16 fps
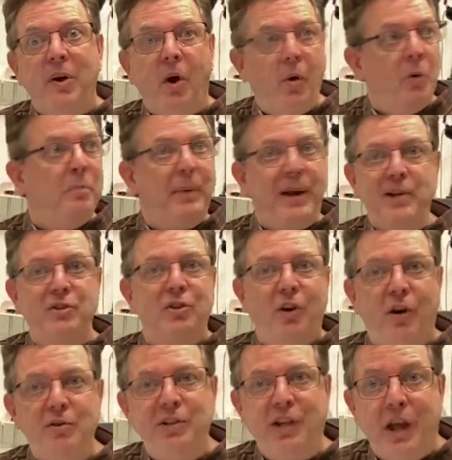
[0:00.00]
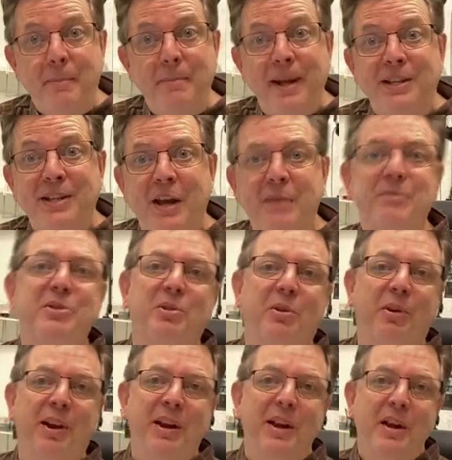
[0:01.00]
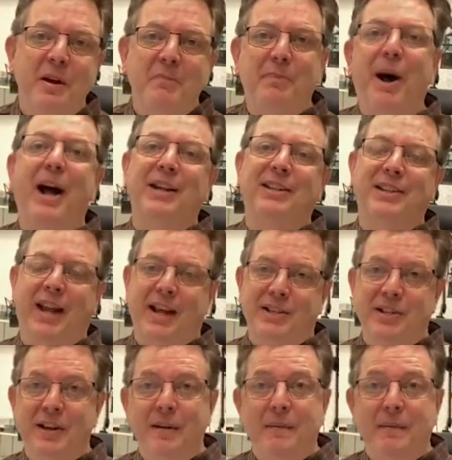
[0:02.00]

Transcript: Pastor Karl's got a bedtime story podcast.